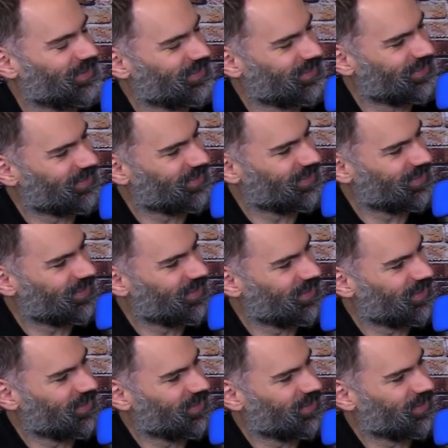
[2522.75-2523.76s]

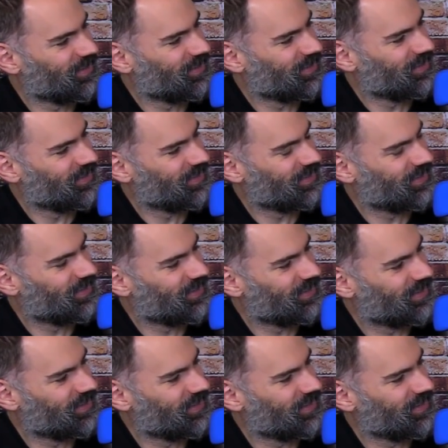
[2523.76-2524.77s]

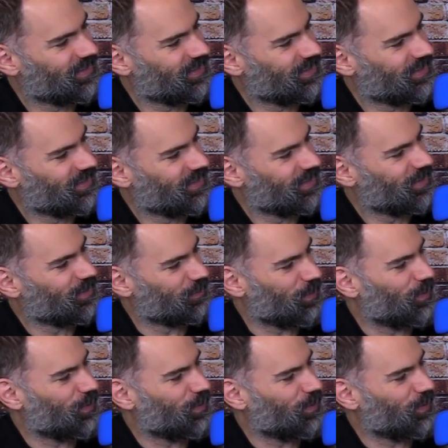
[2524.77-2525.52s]
(silent)